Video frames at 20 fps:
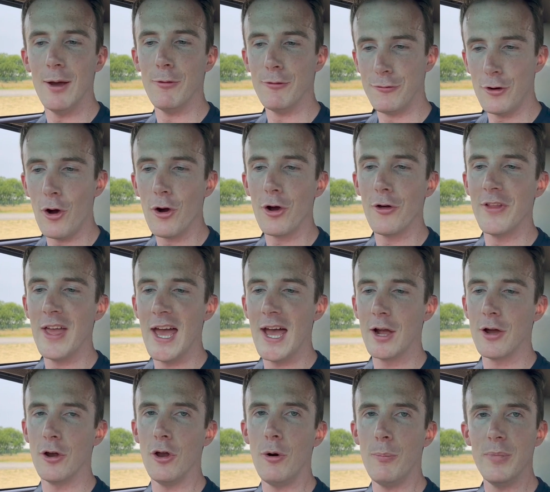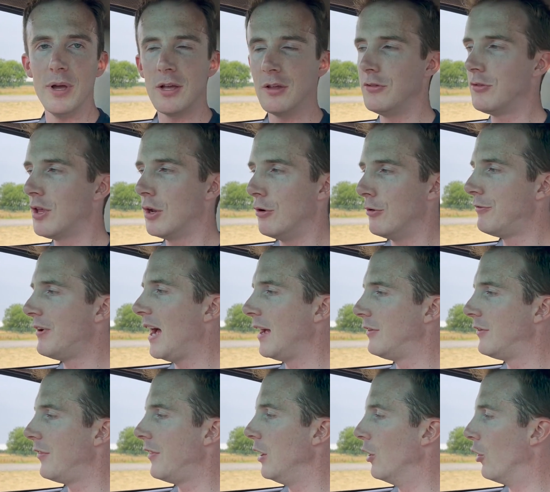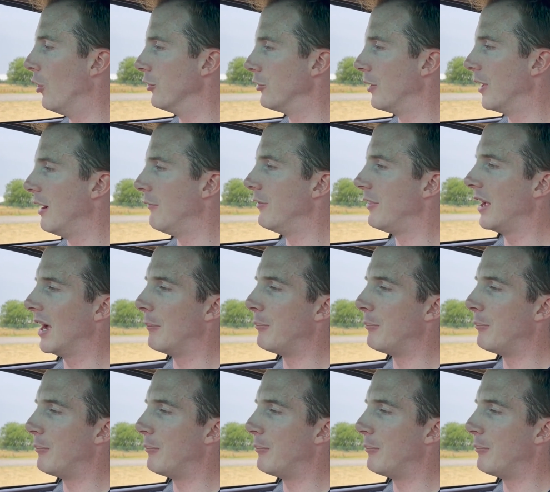We've not got the aircon on because it's going to affect the audio and everything,